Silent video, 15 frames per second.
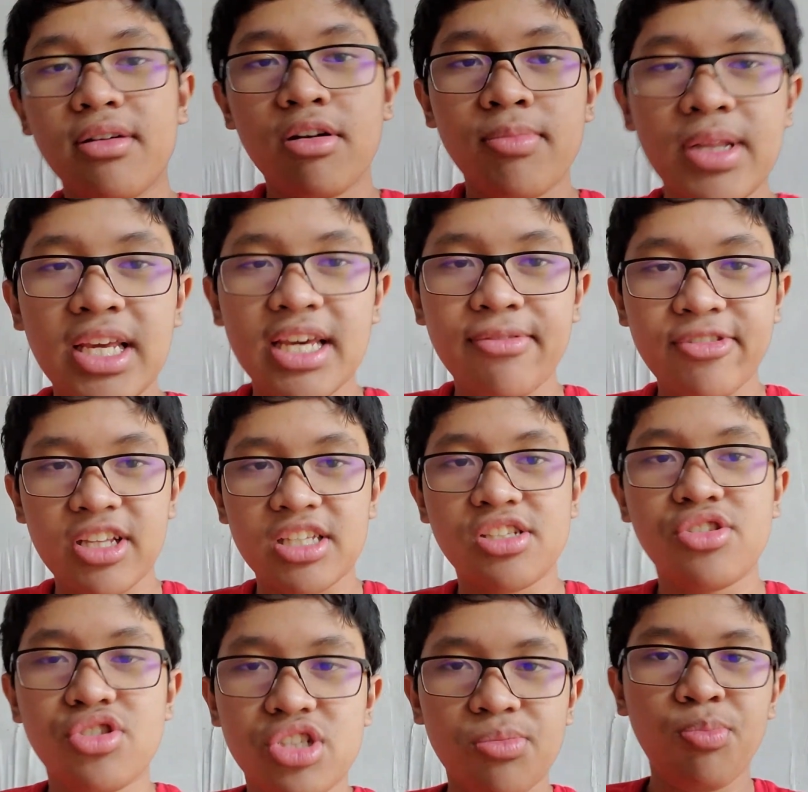many evidence
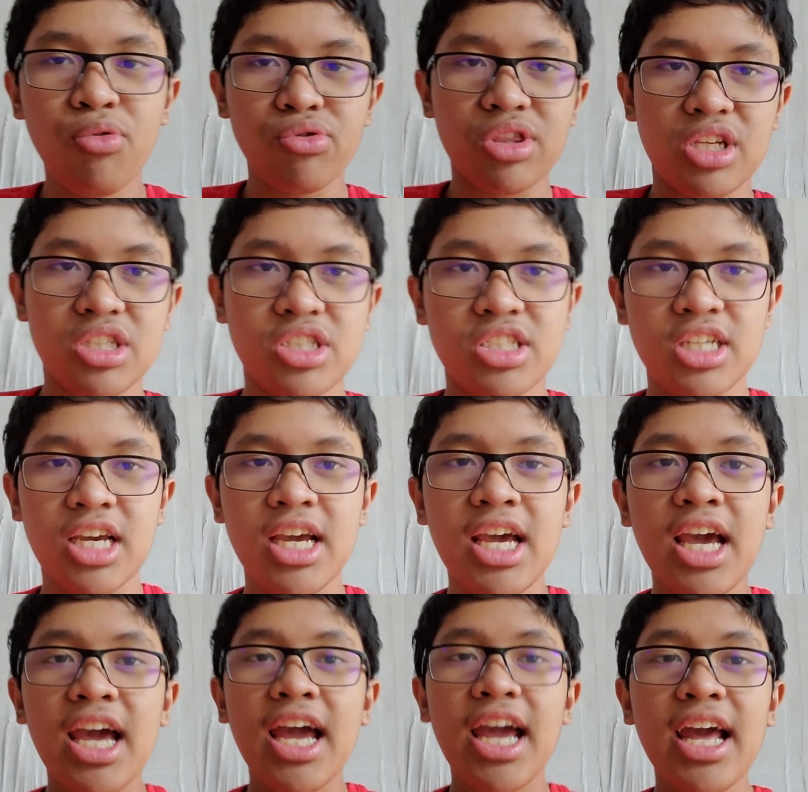to support this.
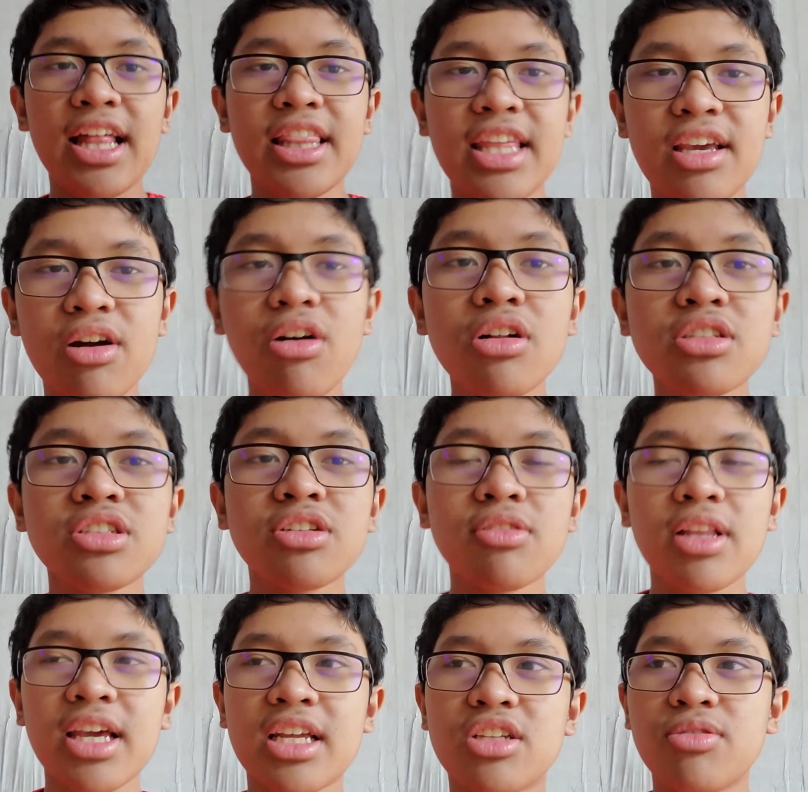And they also like to